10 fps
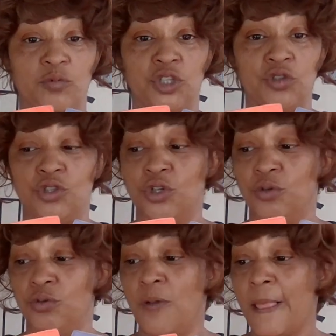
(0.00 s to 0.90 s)
And when you
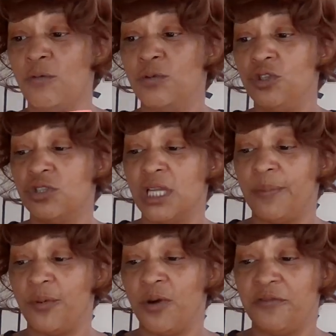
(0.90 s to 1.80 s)
do, when you
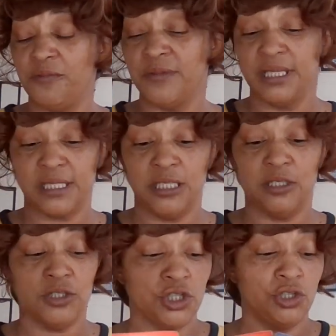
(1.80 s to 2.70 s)
step away from this
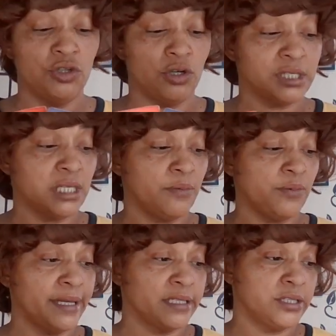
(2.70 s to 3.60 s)
energy, you're gonna step
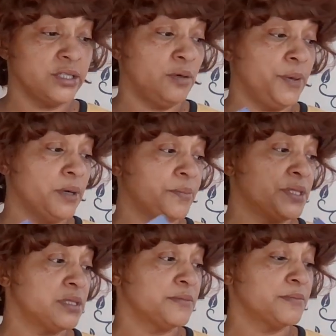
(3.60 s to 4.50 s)
right into your
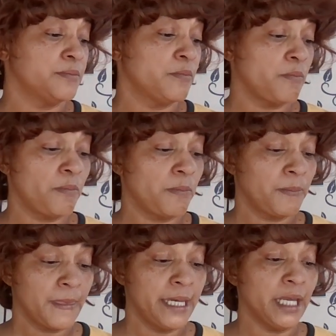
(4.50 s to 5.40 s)
purpose
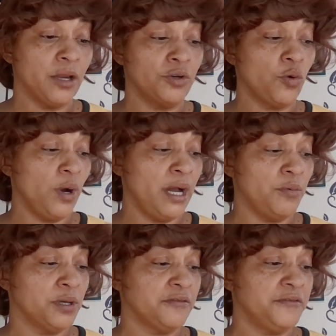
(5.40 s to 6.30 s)
and I don't know why
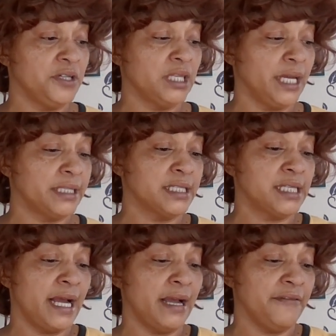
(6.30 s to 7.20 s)
I want to feel like
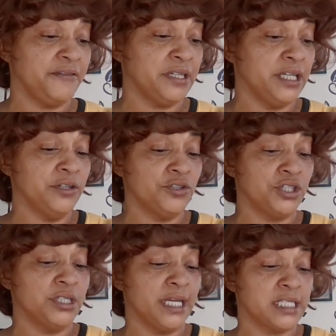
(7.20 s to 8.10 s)
this hierophant
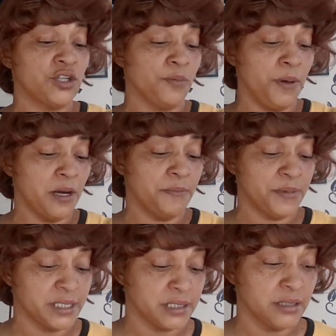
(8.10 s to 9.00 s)
energy, that's your
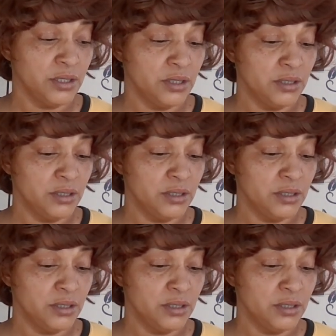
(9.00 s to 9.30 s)
purpose.